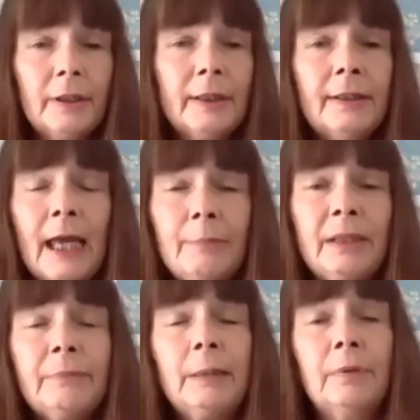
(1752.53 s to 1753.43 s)

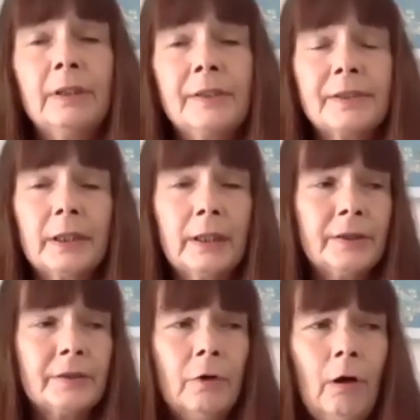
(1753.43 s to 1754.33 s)
labeling people as
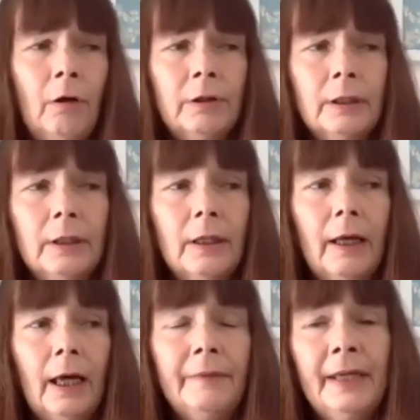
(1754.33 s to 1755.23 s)
wrong.
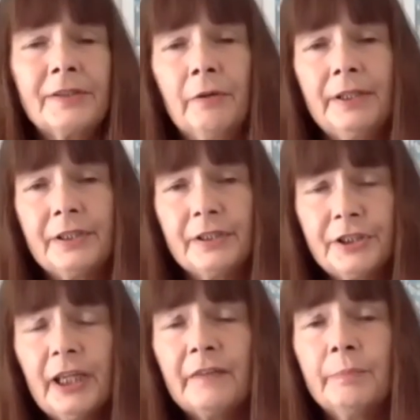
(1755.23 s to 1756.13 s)
And that's quite a
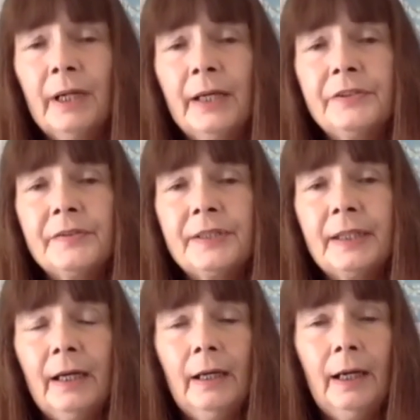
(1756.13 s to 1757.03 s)
shift, but I do
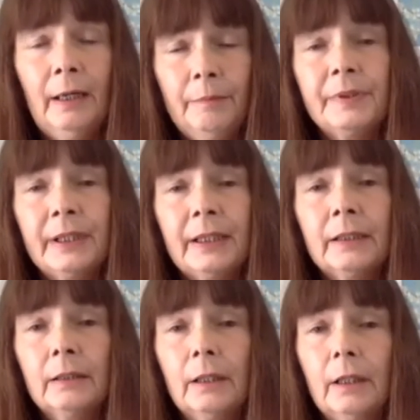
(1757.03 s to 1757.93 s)
see that happening.
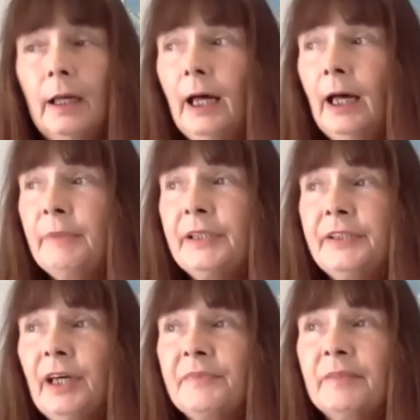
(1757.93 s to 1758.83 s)
I mean, in
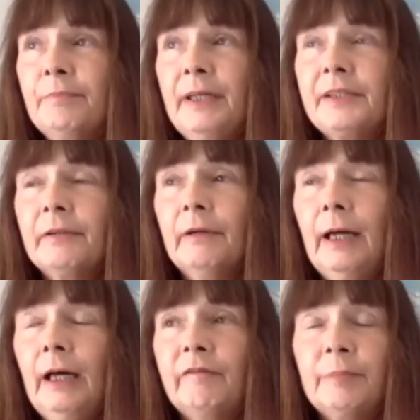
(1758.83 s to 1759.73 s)
terms of mental
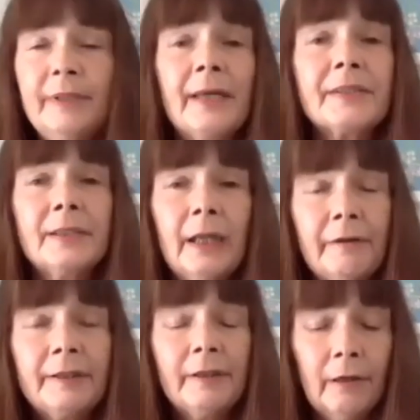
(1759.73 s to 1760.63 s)
health, that's an
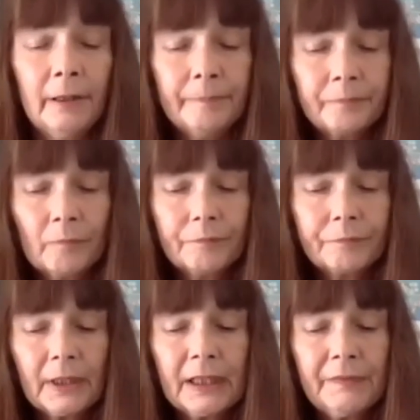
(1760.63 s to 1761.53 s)
area that I'm
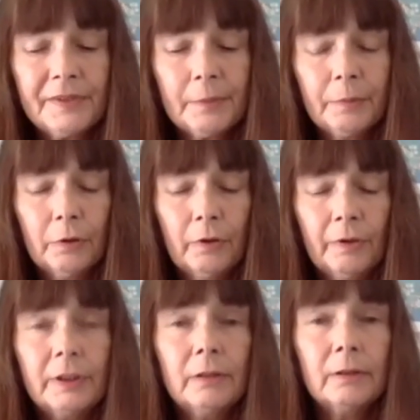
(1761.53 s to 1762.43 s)
giving support
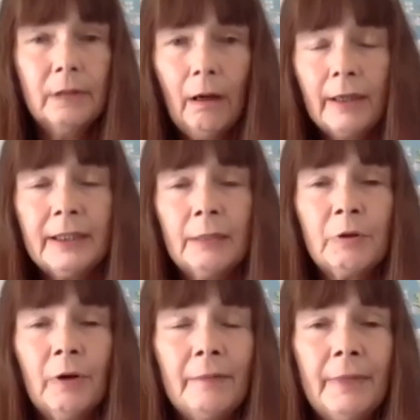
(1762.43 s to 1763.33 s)
online. I'm
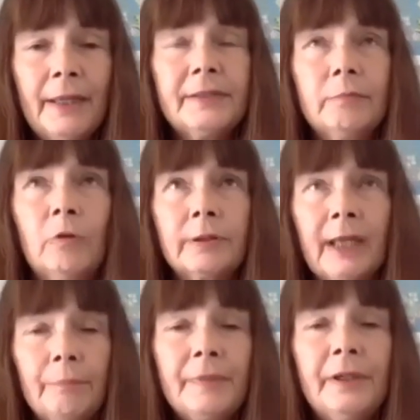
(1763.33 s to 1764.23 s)
quite amazed what
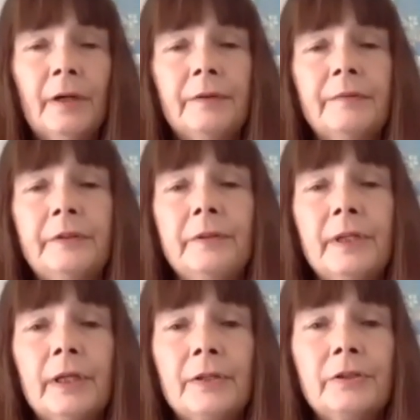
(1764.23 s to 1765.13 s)
can be done through
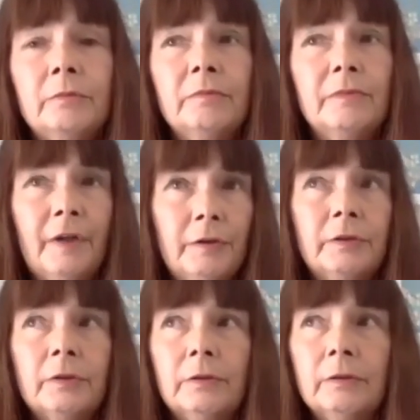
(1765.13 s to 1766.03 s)
a Zoom phone
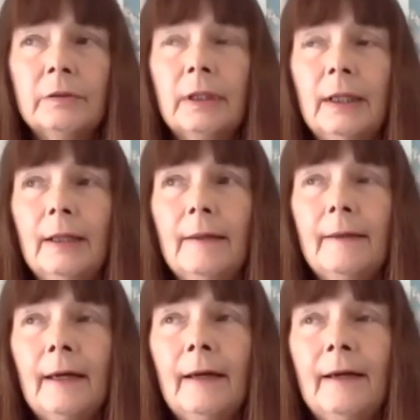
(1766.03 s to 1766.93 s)
call,
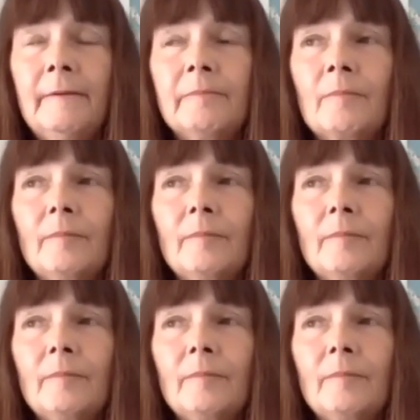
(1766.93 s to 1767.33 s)
and